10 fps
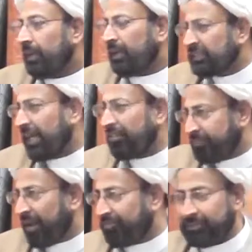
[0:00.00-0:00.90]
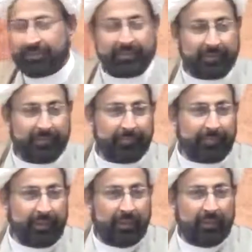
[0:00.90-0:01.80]
cousin of Prophet.
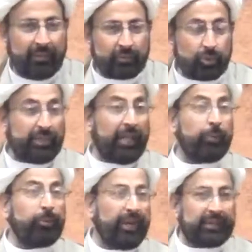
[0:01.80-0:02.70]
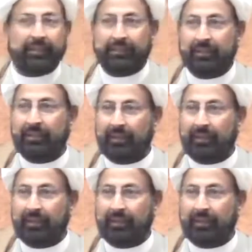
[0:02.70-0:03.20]
So they humiliated